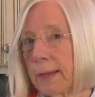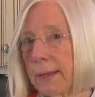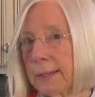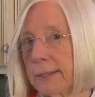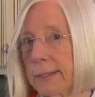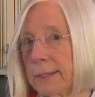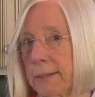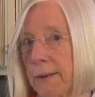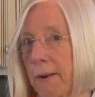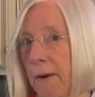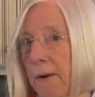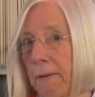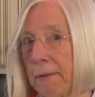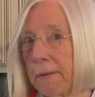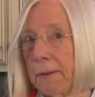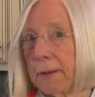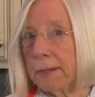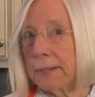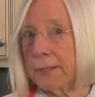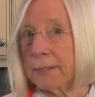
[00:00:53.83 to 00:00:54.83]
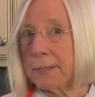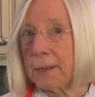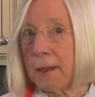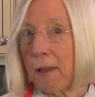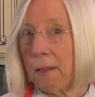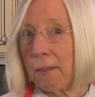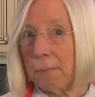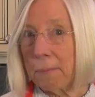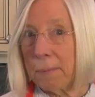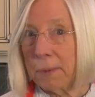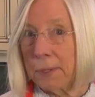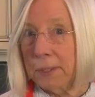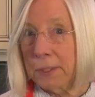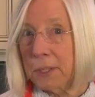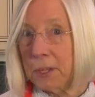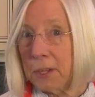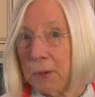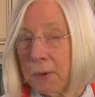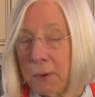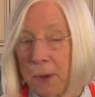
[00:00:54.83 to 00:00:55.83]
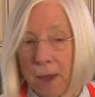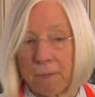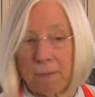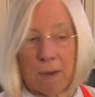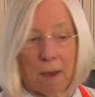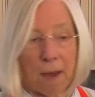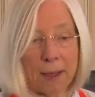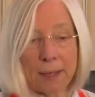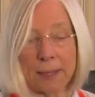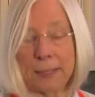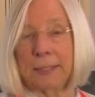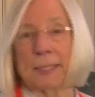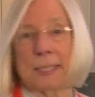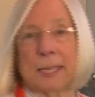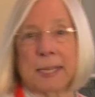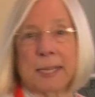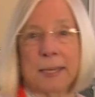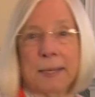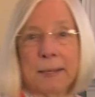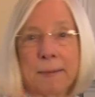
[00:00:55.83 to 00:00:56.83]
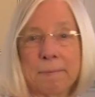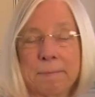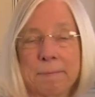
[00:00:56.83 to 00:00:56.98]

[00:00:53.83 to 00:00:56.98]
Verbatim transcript: Scarlet and Solomon, do you have an idea?